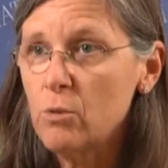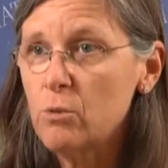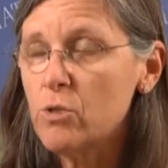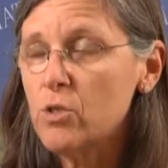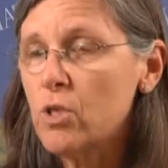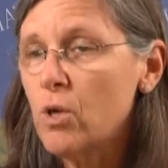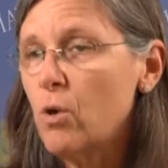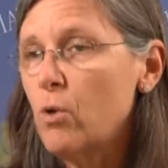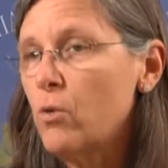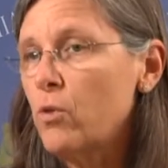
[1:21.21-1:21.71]

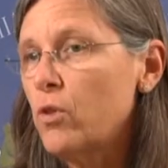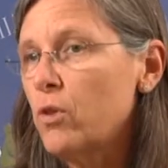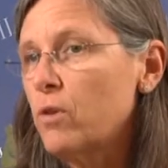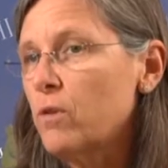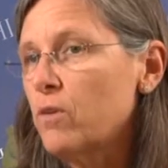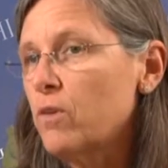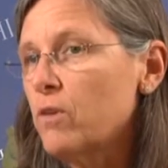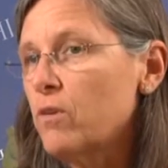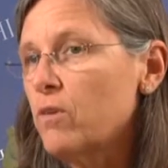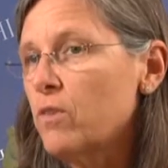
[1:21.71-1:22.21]
So
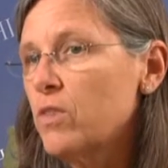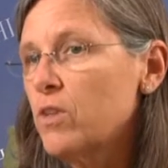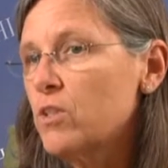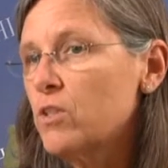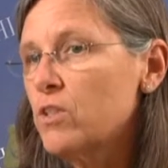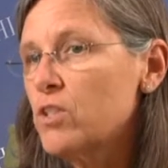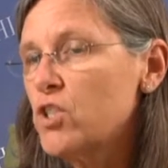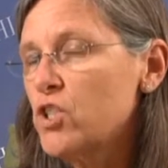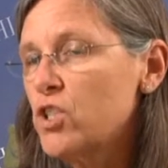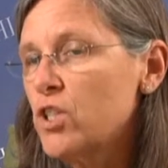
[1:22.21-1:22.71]

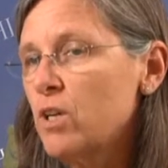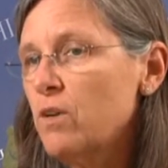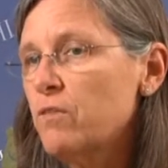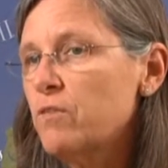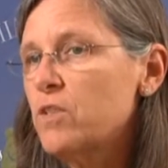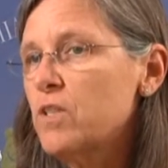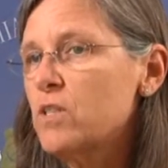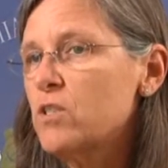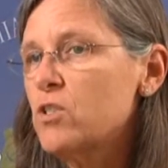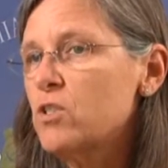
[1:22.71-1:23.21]
the
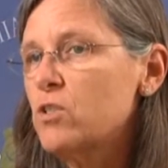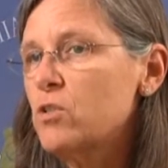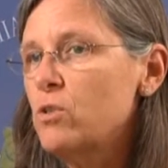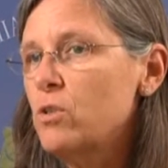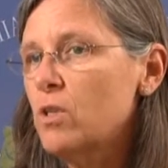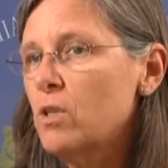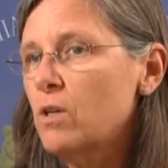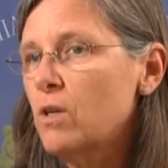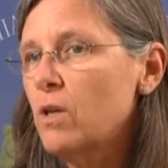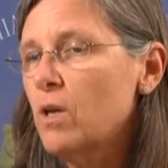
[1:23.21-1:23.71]
shift is to
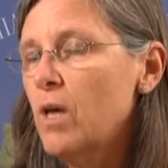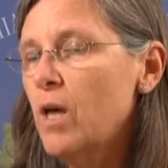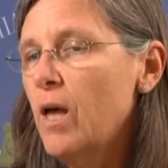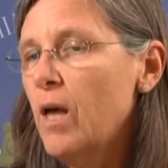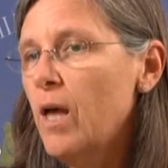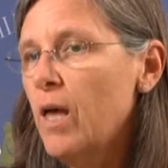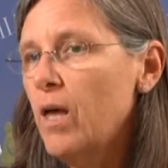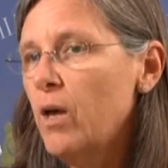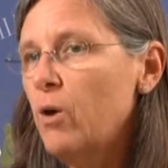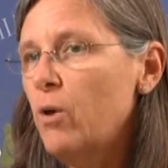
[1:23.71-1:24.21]
the
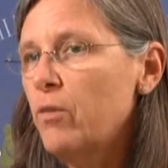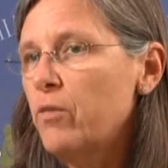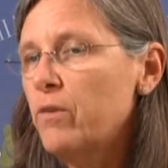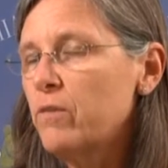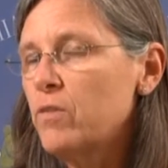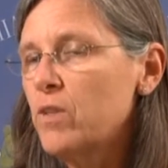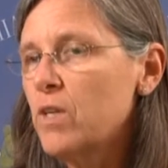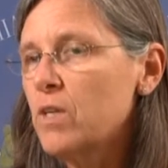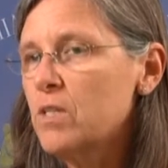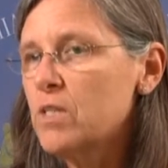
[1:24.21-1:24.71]
health
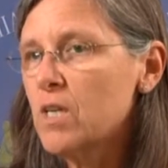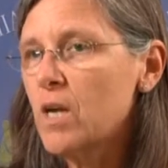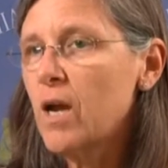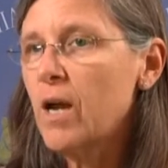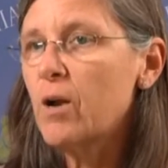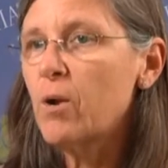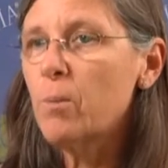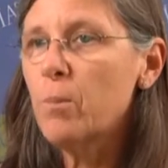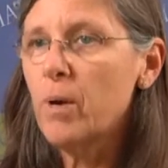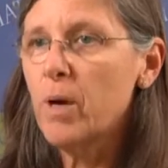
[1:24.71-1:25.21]
of the
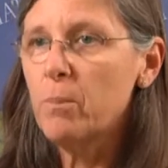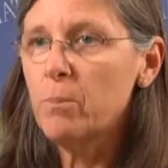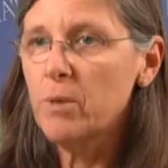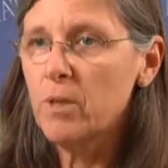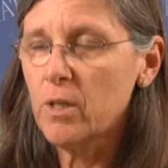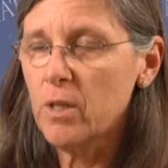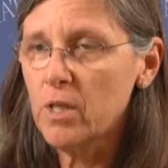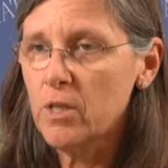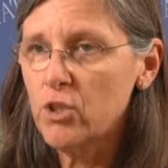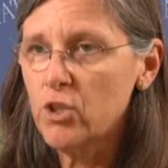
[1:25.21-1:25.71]
entire
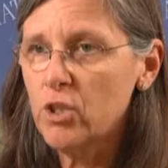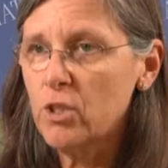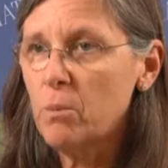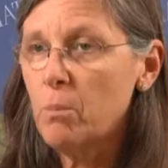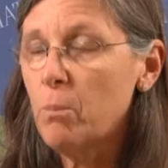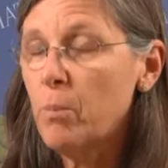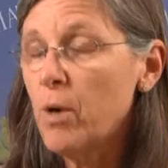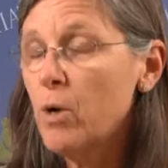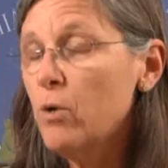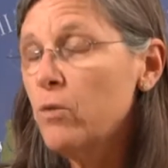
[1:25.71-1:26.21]
population,
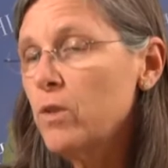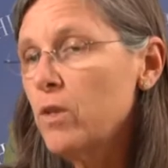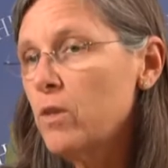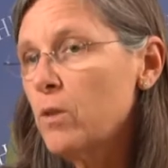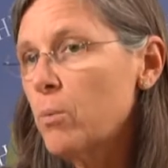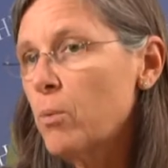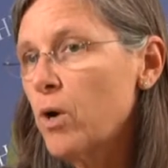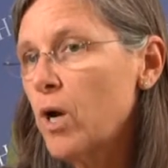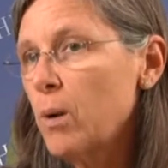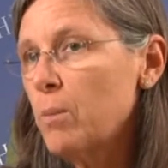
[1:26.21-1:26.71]
both in the
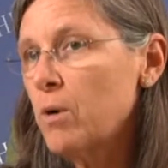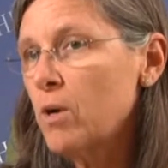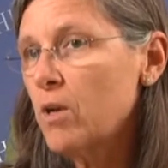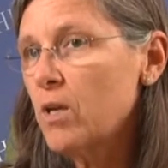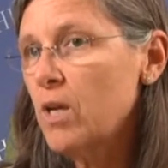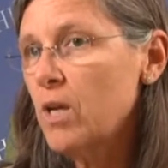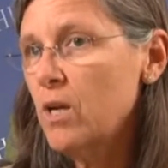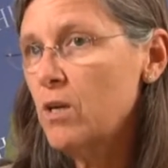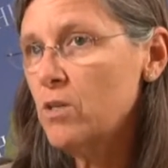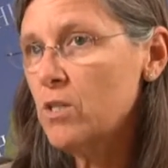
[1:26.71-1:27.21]
primary
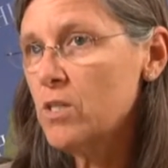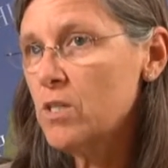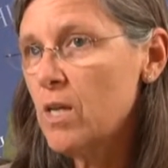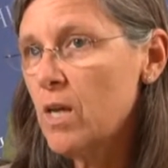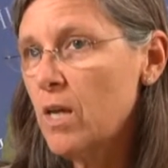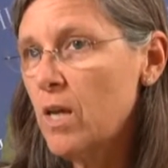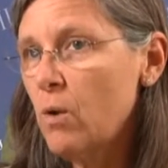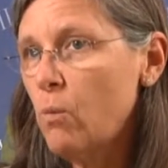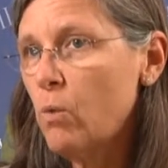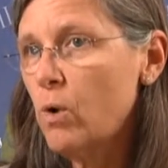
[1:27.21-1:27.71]
care
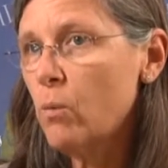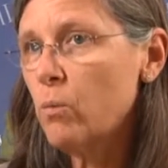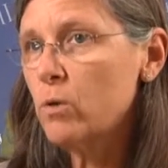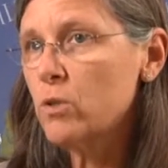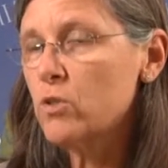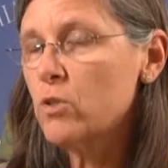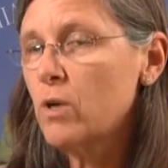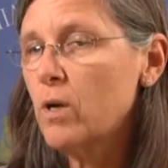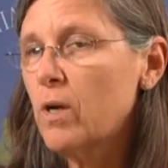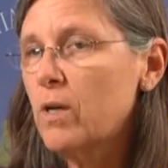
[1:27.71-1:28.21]
setting where we're
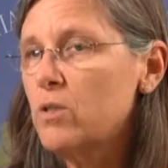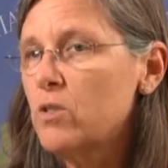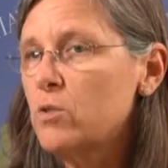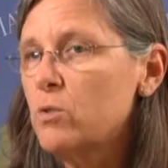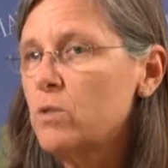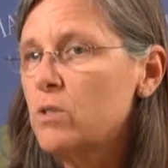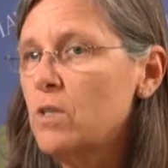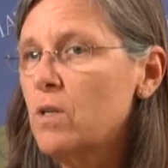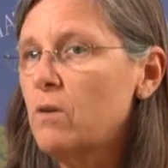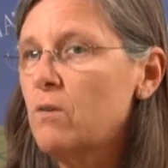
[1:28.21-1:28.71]
trying to
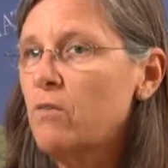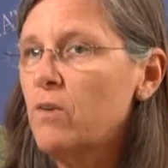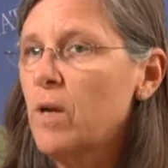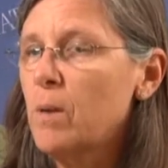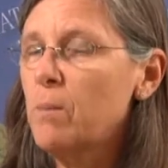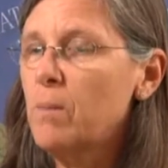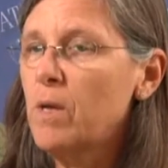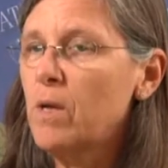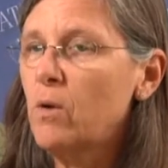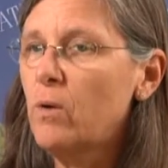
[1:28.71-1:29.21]
identify
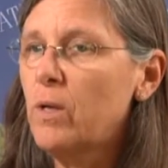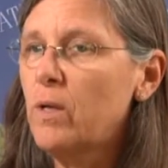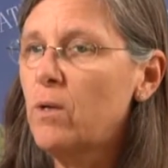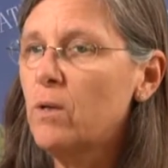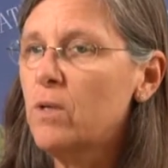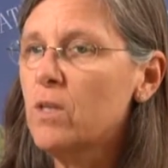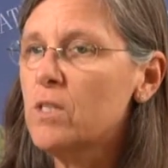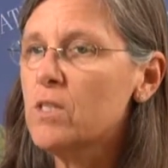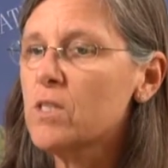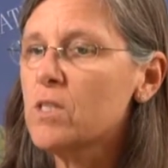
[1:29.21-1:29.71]
mental
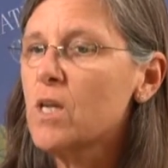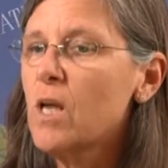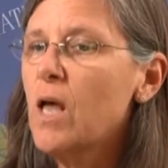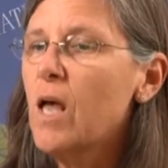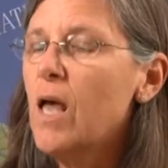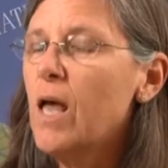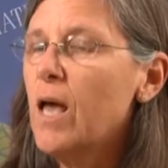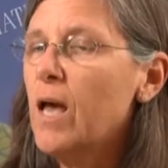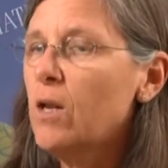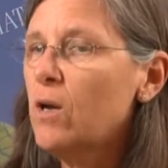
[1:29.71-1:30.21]
illness,
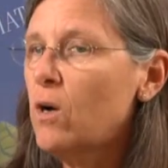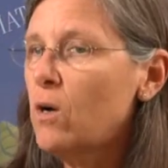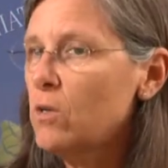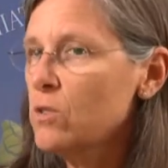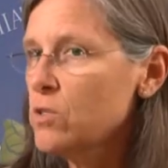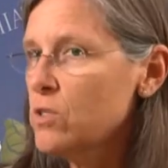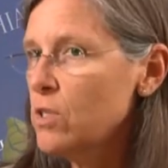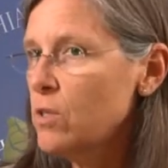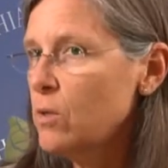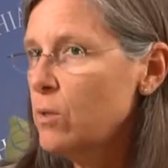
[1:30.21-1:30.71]
and
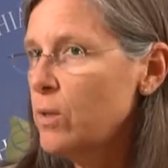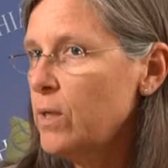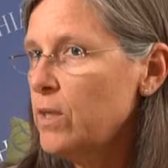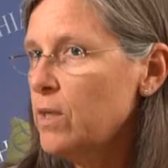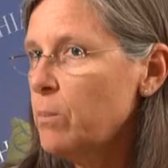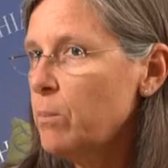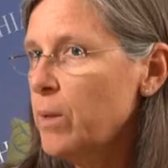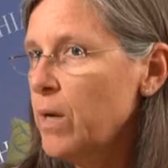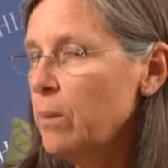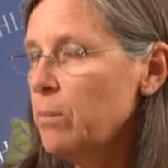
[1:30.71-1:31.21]
also in
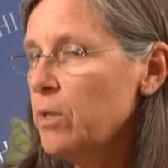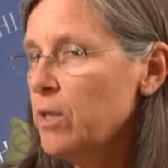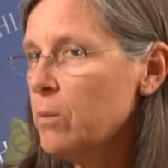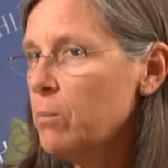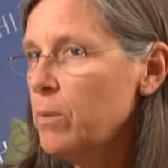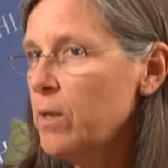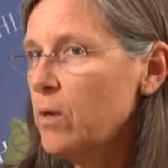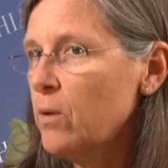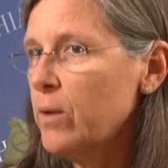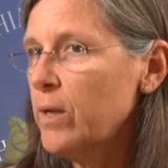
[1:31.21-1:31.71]
the public
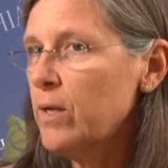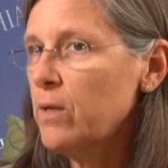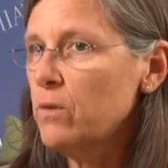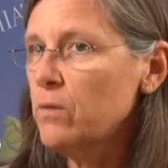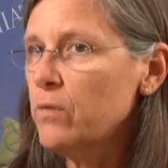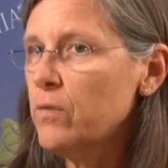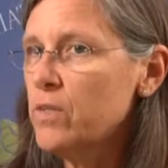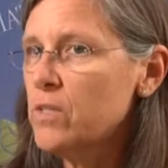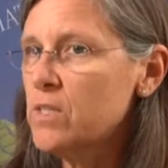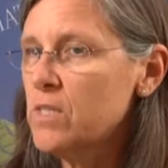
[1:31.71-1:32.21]
mental health
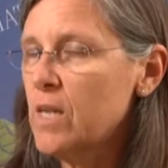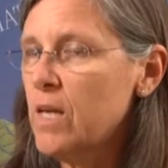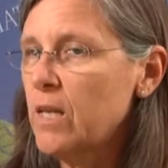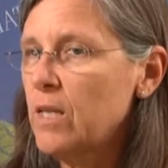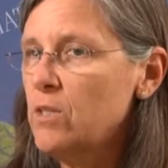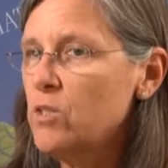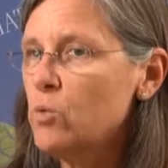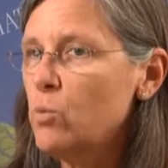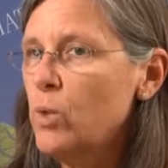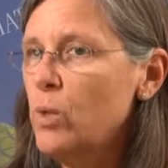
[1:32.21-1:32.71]
settings.